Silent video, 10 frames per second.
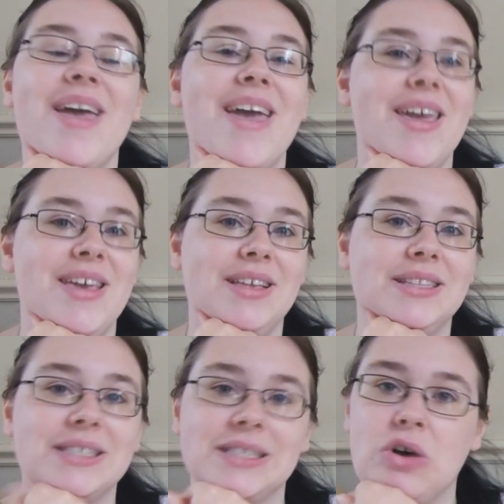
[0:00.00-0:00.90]
8
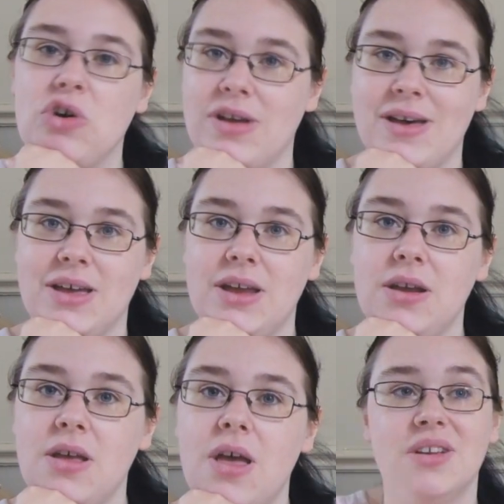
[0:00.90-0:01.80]
or
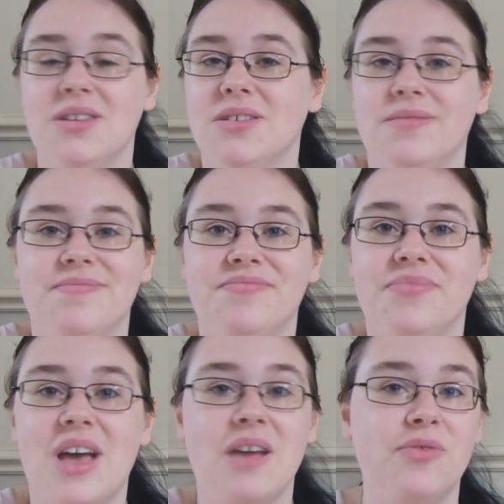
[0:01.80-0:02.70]
9.
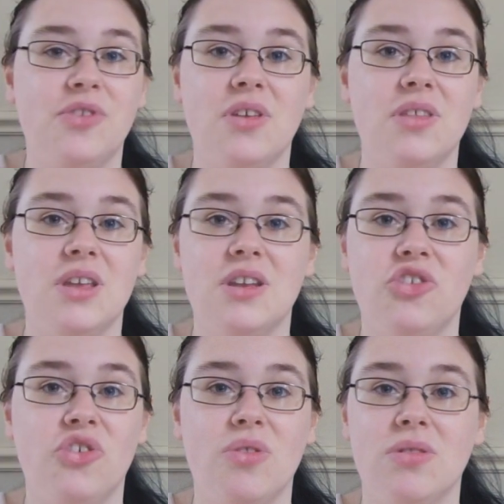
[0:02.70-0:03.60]
after the
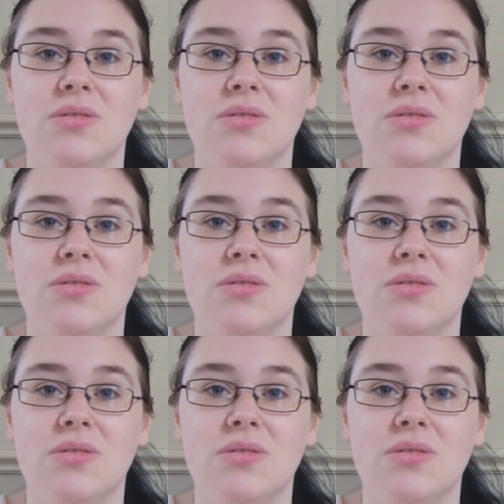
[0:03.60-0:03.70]
initial